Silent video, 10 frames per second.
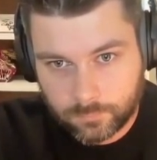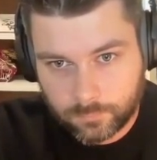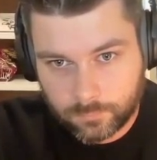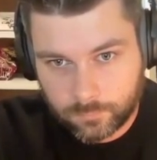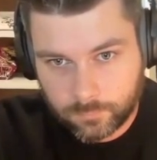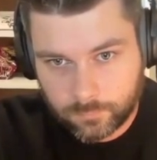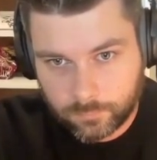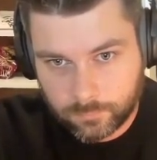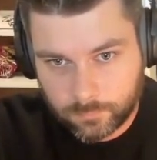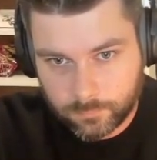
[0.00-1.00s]

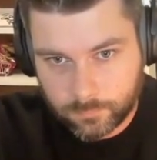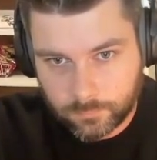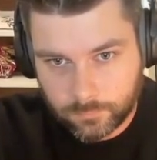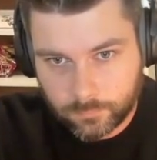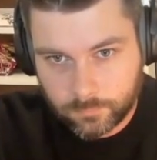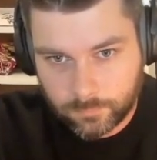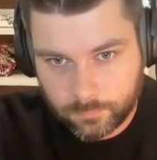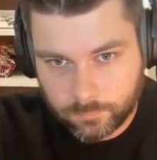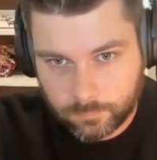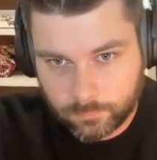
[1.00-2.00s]

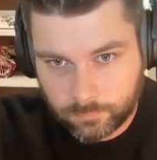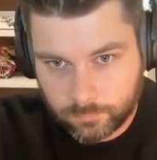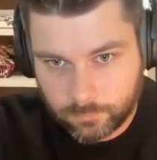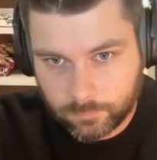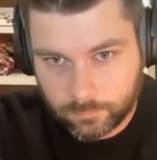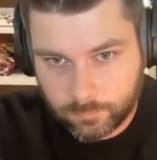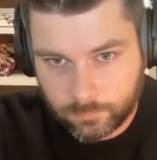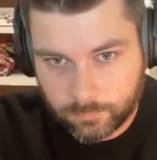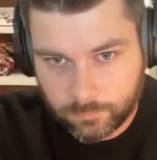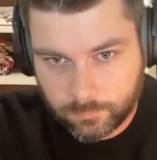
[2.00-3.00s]

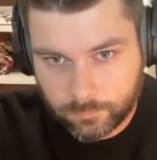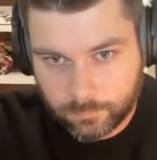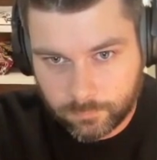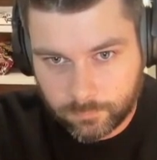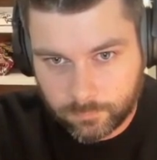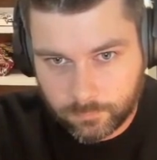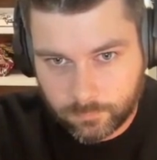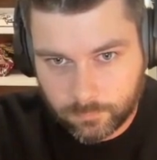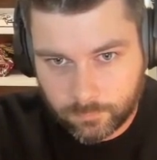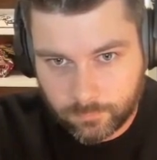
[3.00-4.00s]

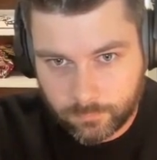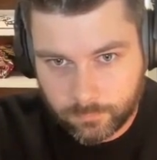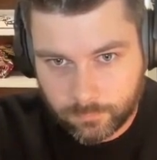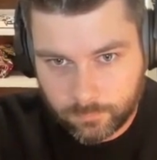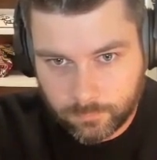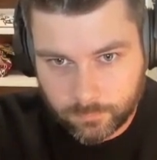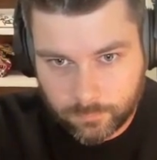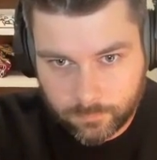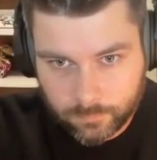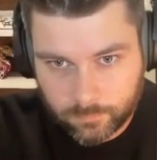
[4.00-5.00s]

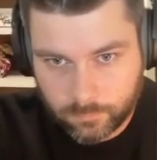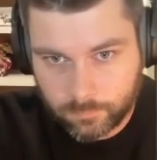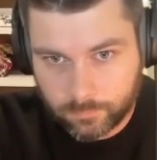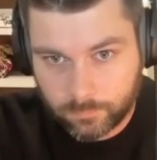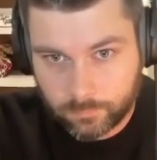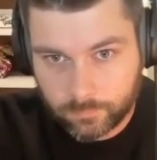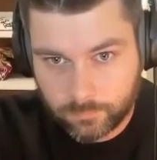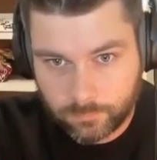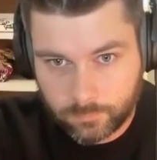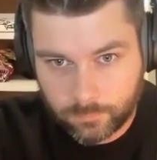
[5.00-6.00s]

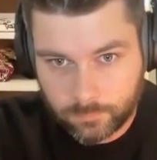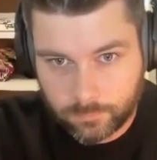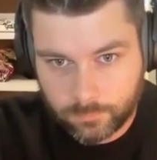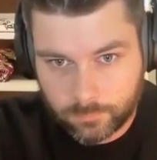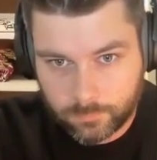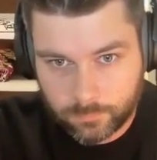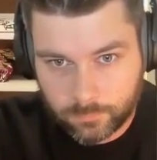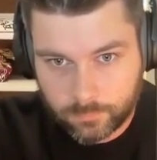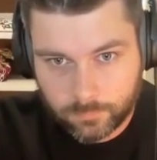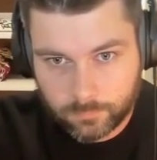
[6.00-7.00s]

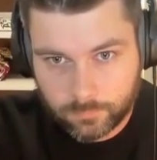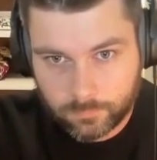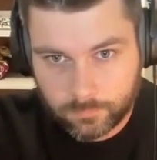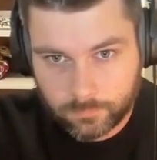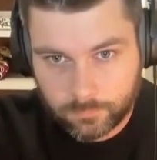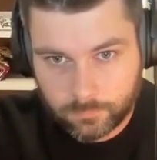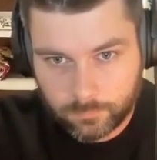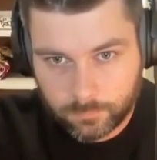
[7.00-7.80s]
(silent)